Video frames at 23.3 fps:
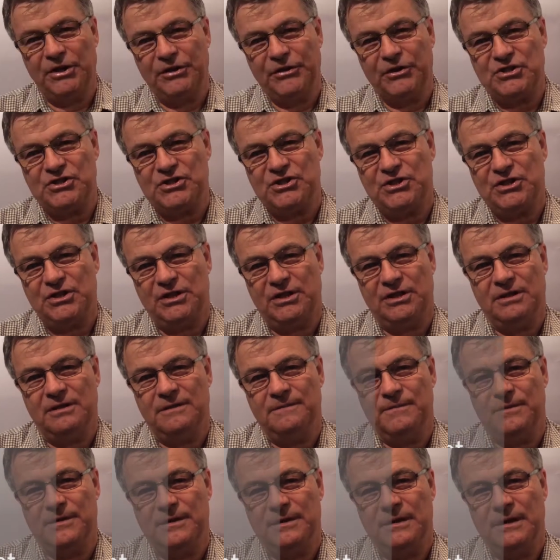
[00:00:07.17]
Earlier this year,
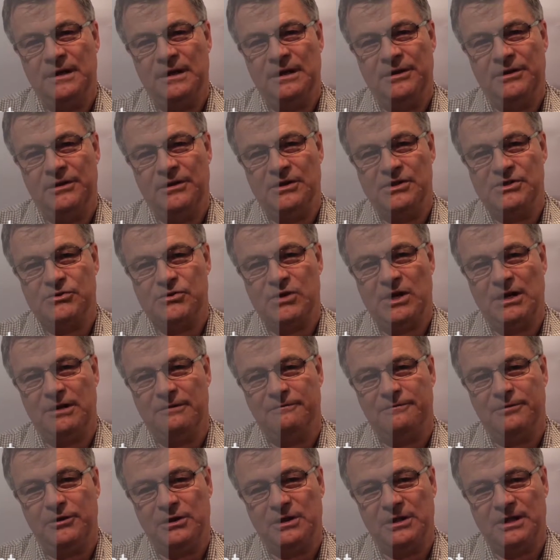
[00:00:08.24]
the Australian
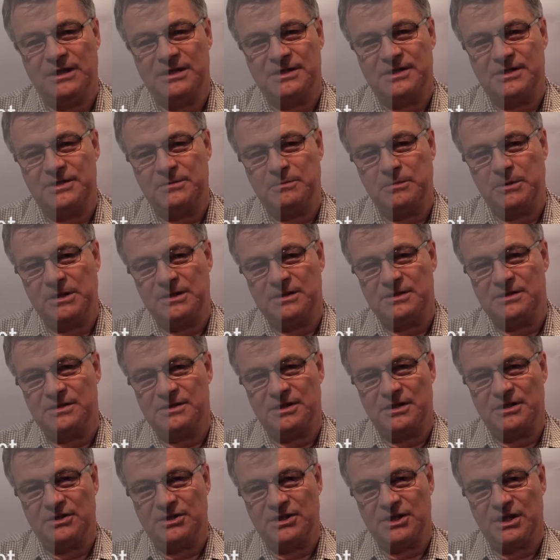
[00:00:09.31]
Fertilizer Spreaders
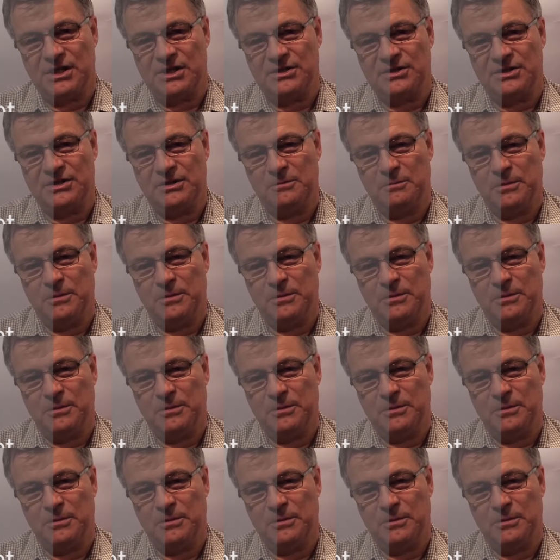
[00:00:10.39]
Association